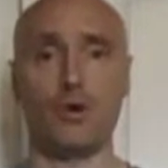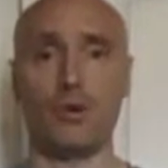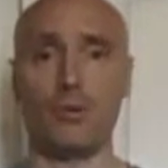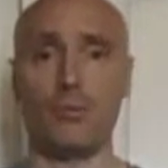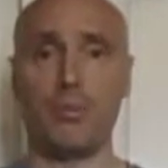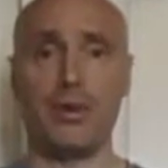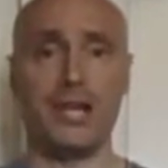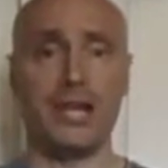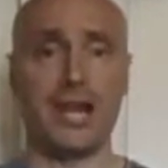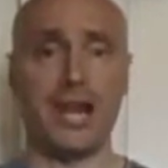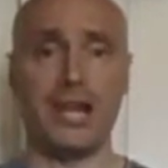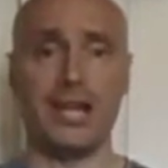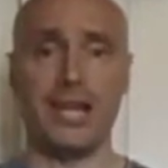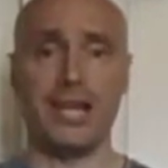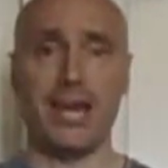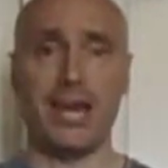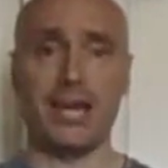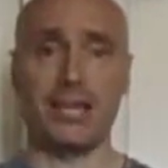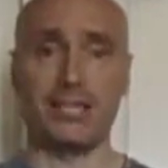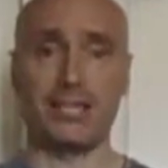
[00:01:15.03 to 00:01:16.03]
doing
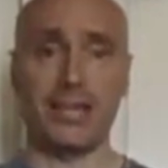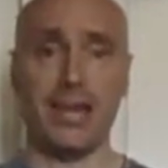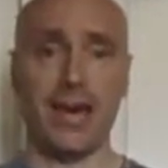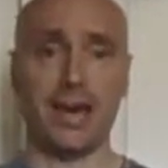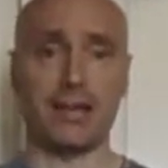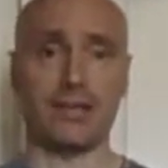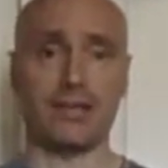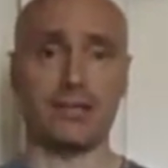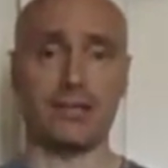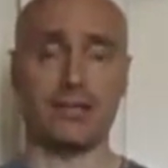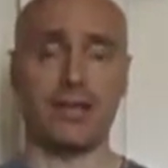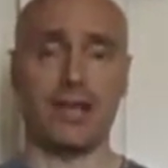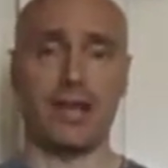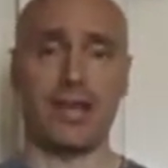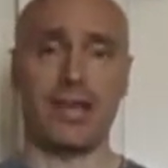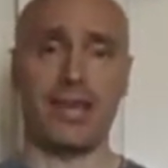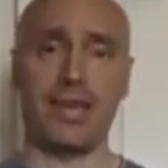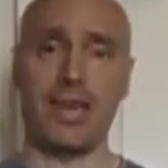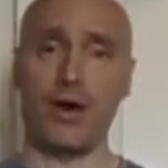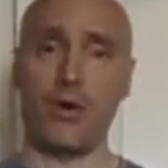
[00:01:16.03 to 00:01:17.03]
P90X next, and I
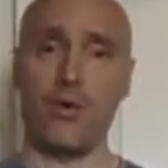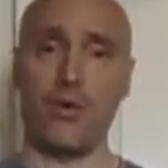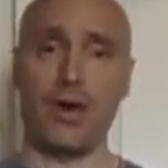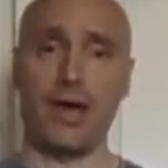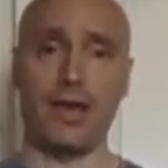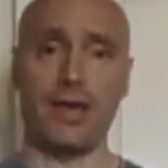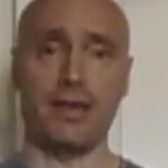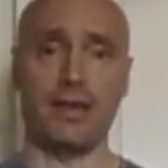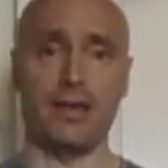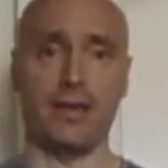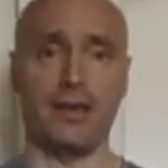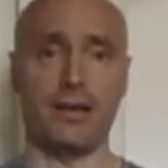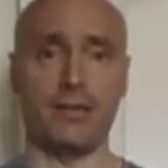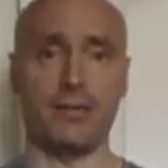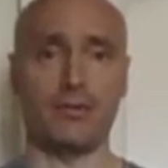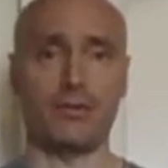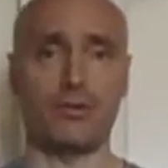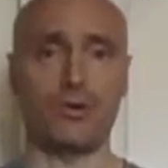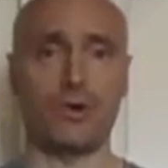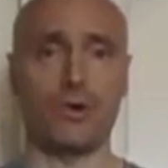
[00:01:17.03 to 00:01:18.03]
can't wait.
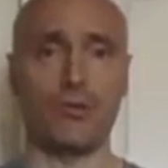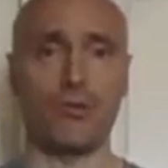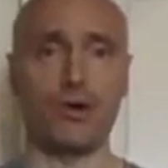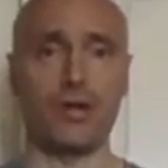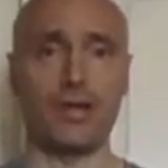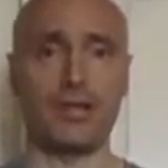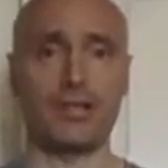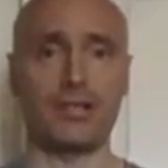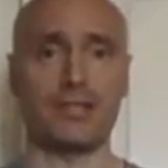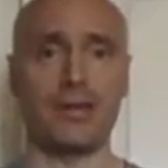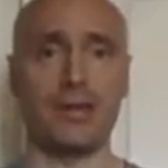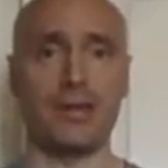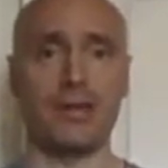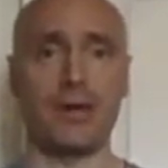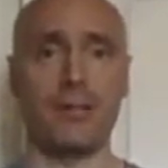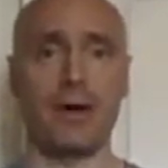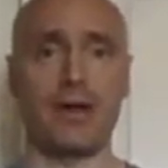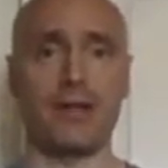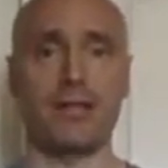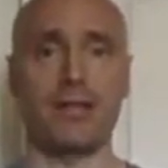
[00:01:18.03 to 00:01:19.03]
So I'm pretty excited
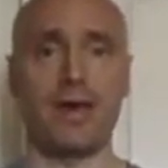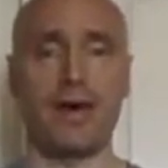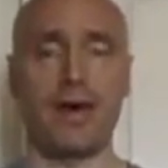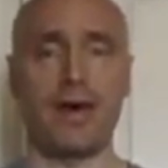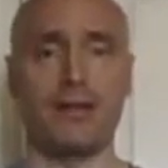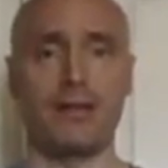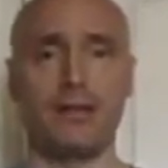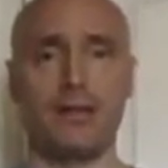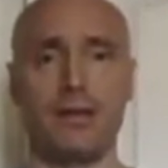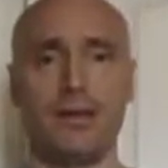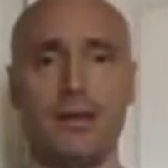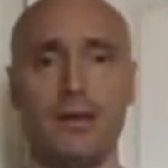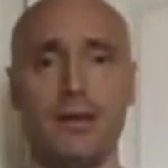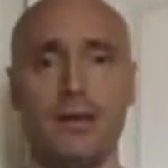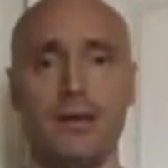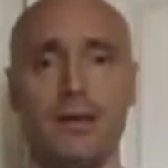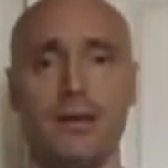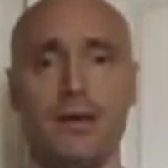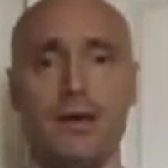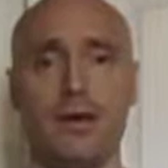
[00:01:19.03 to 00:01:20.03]
about that.
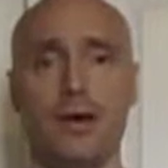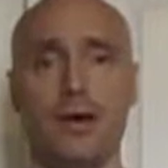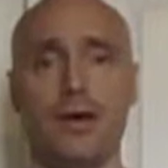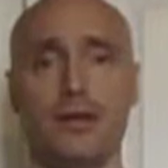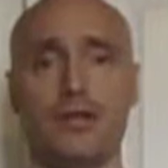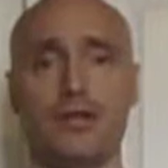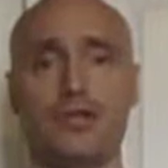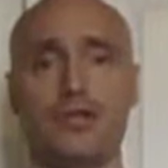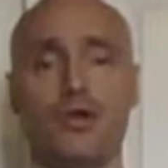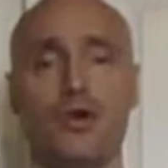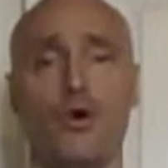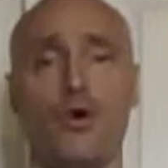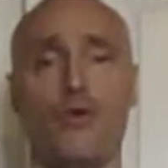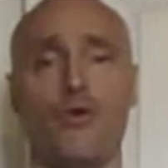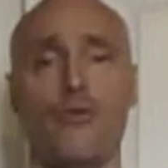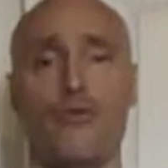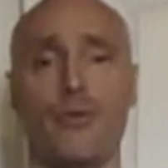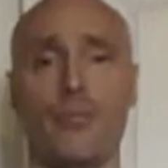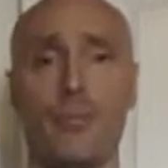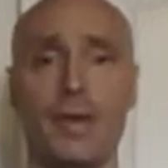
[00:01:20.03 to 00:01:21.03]
So
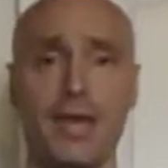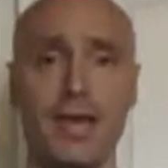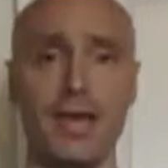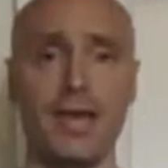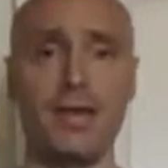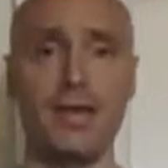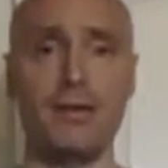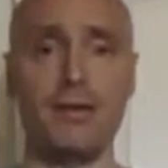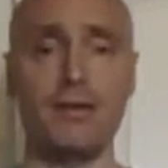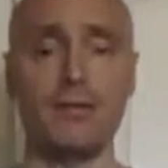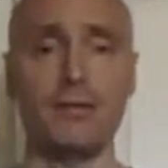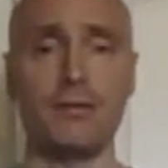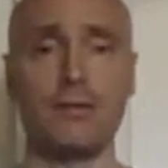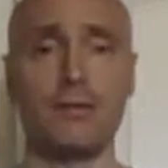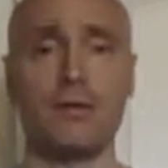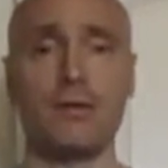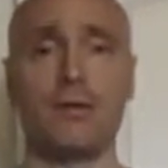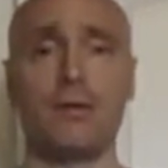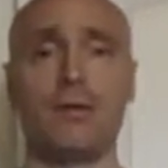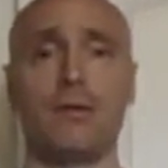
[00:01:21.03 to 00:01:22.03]
for me,
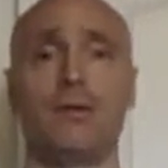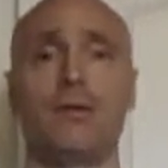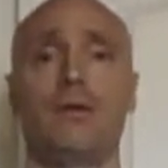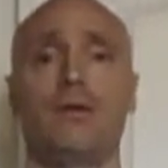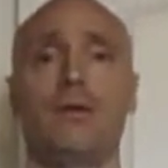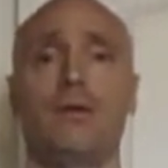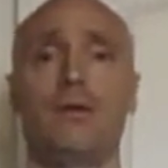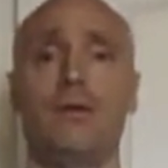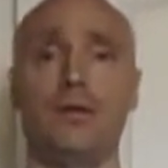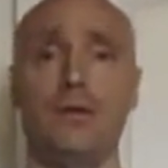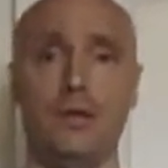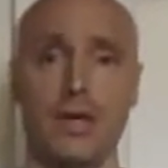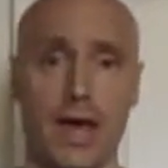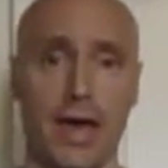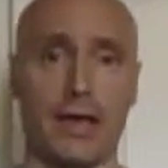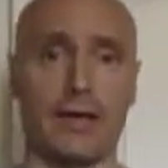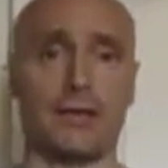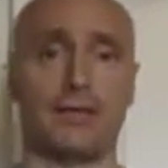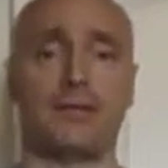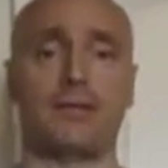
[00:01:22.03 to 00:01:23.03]

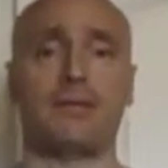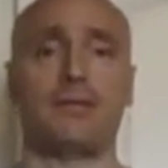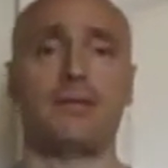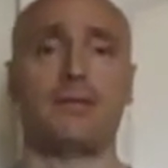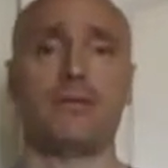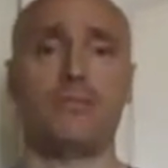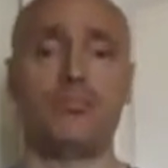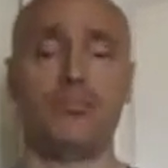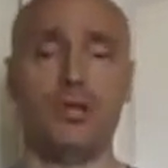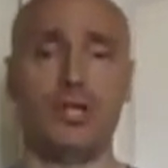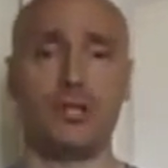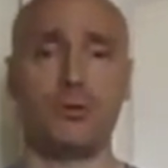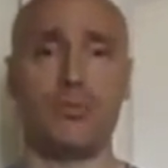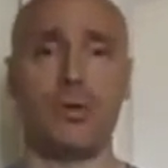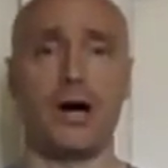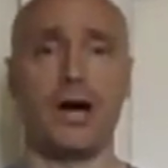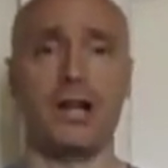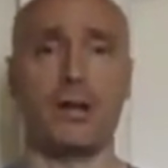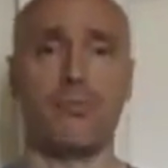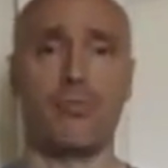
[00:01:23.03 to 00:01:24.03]
yes,
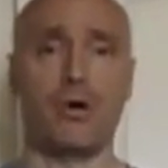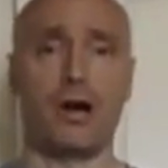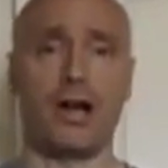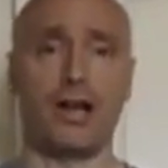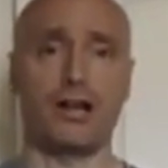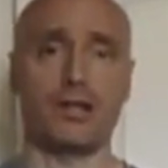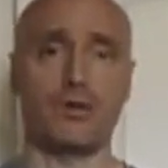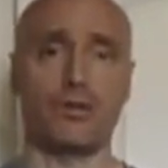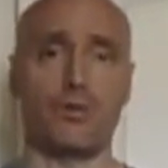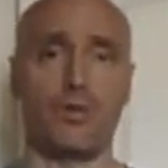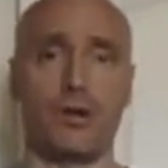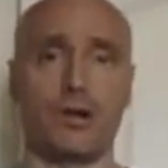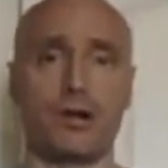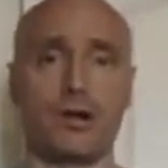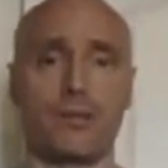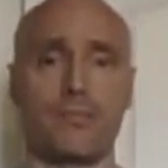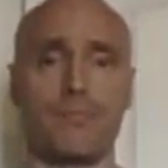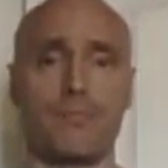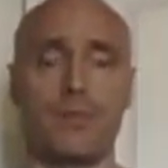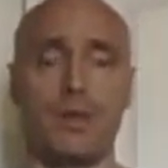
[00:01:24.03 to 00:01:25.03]
Beachbody products work.
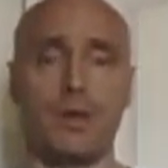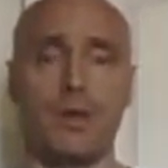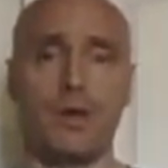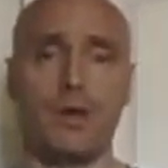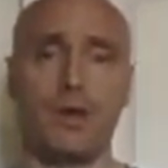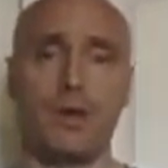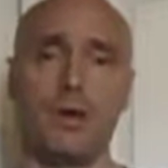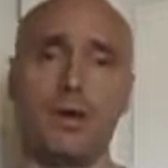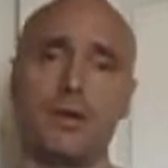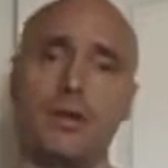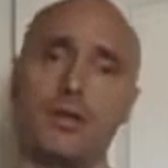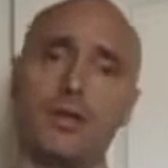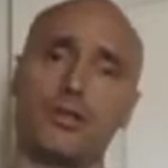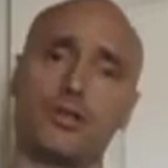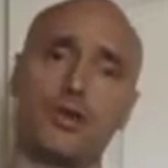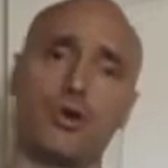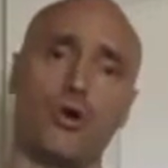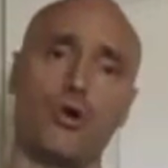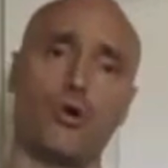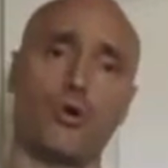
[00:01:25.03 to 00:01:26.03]
Let's
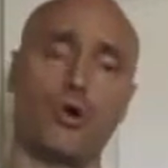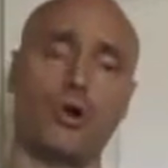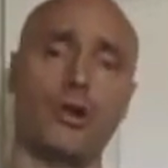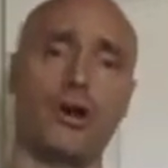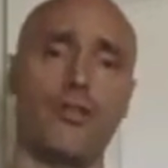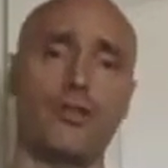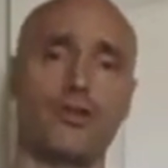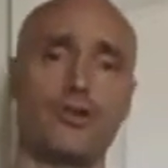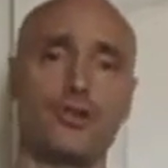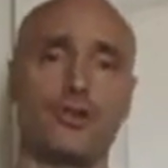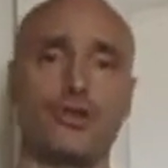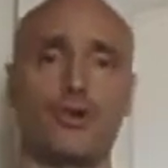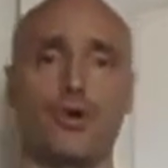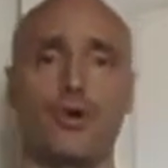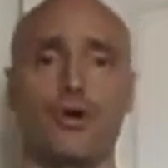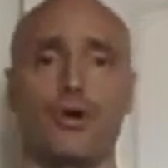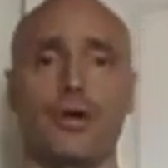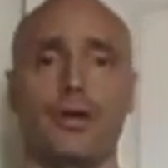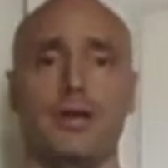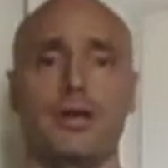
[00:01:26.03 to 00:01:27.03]
go to another
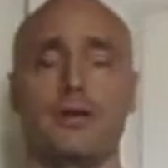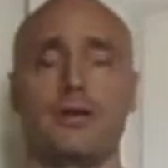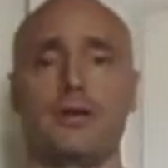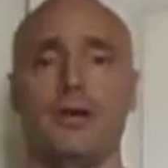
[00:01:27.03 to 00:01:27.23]
story.